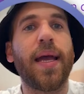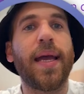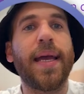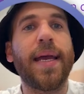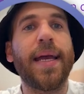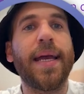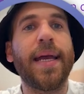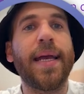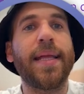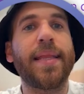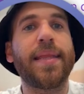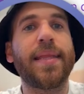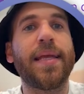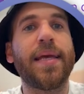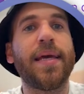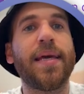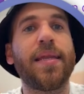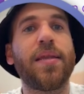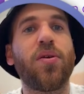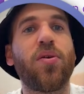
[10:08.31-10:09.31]
And
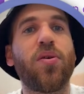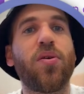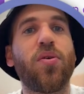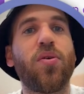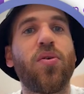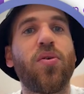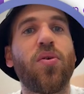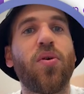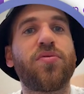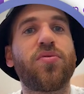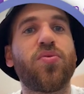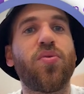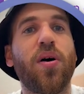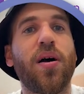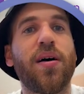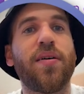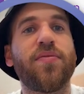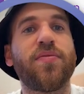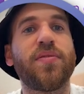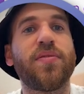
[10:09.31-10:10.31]
then you have to
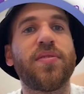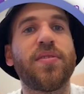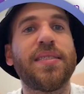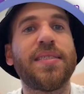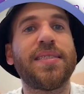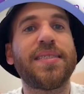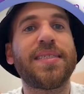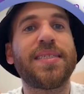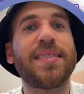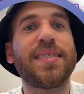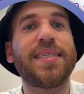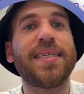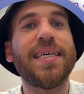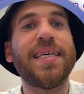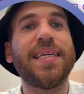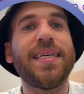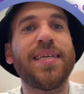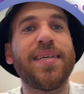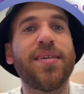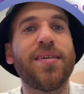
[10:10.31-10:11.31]
have this
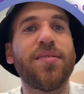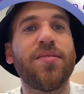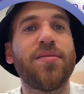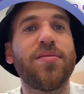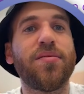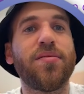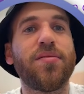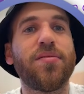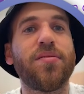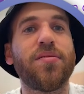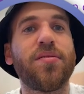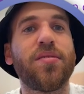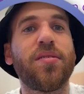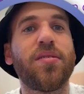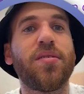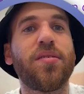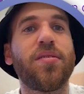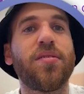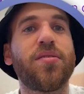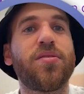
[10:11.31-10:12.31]
key.
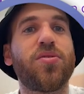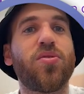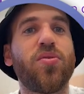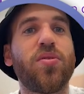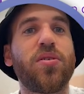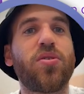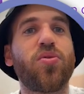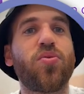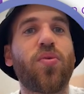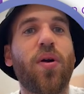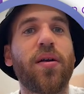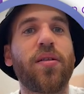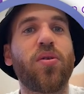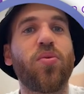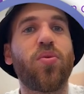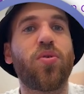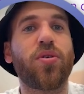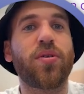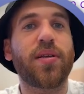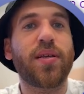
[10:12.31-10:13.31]
So you need to write the
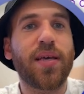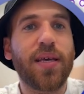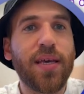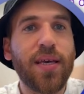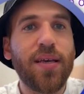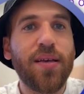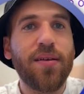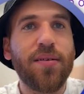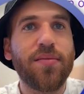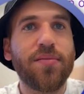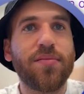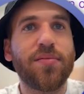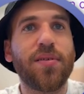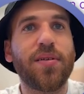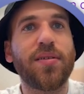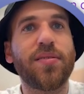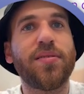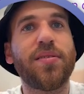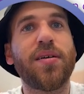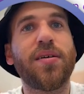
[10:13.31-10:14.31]
word key,
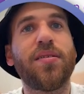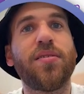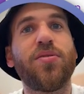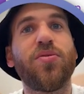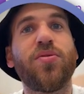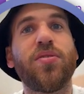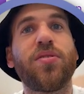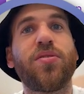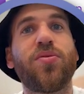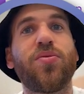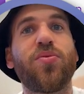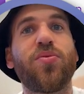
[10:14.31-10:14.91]
and then you need to